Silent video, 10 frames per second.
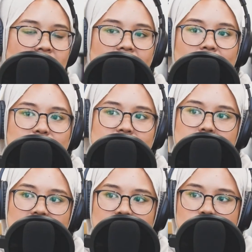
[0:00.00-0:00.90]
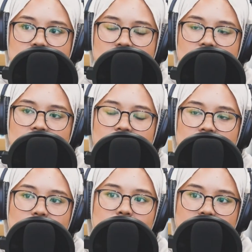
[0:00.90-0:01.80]
I was telling my atuk macam like, oh
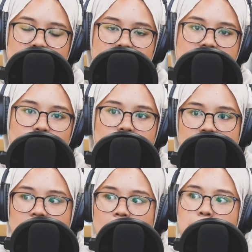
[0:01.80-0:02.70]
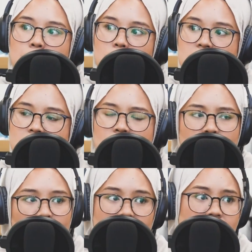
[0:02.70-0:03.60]
my god, it feels like we're in a kampung. Macam,
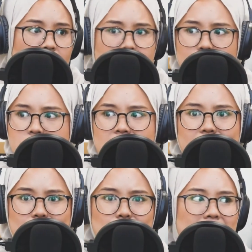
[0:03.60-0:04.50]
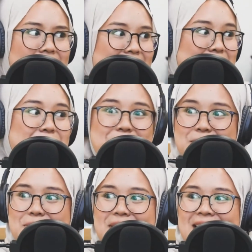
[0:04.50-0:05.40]
orang kampung jangan keluar gitu,
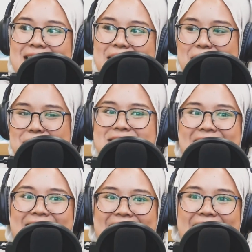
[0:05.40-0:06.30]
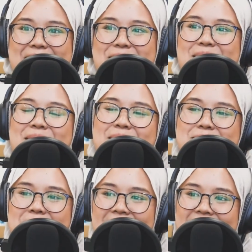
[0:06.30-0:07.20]
It feels like that.
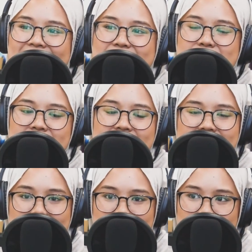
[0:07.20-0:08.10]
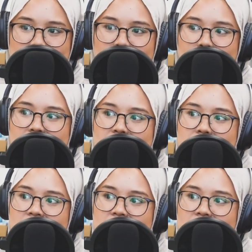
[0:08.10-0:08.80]
But it's really because of a pandemic.